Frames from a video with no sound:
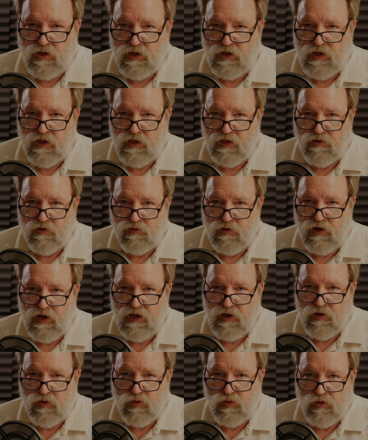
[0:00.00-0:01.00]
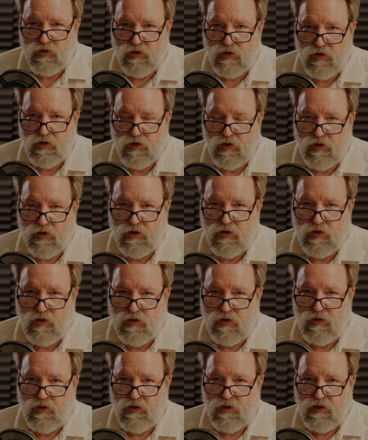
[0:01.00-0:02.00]
in the right order, or
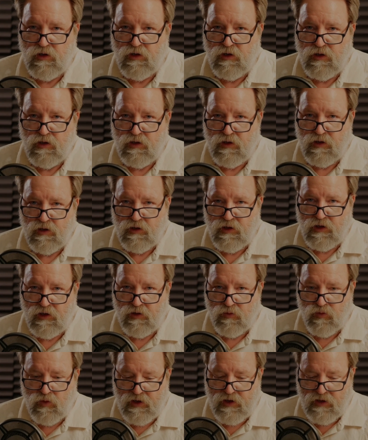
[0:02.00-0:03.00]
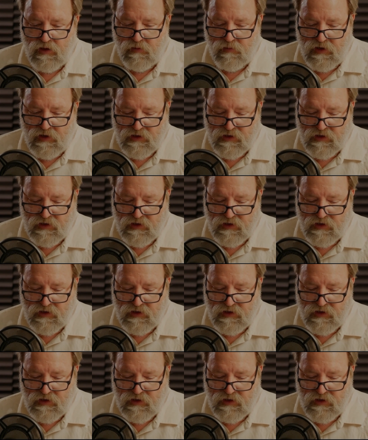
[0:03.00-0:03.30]
in the way they make